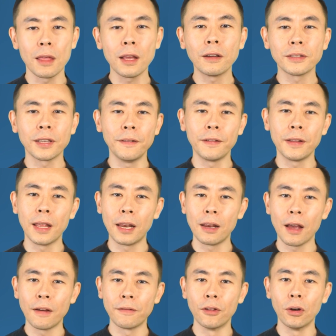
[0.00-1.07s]
Think of something that
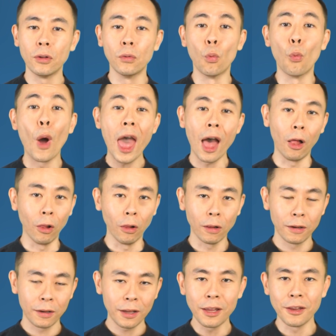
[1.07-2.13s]
you have done
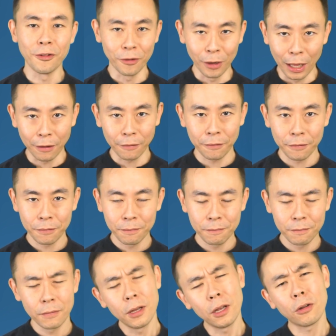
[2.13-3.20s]
well in your life.
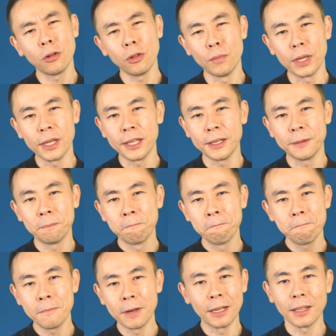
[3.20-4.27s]
It could be
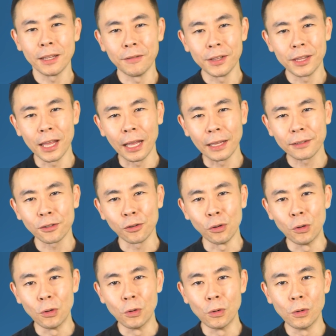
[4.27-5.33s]
an activity at
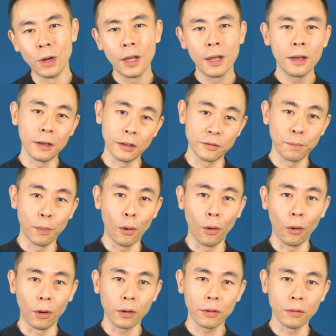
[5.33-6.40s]
school,
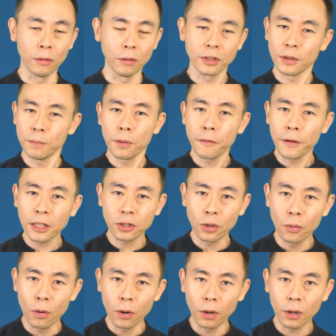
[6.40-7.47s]
sport, or some
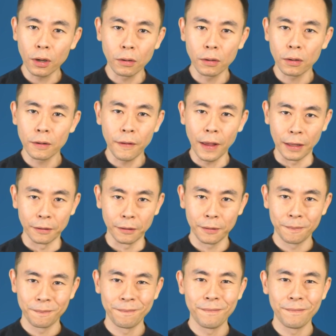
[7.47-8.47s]
professional work or event.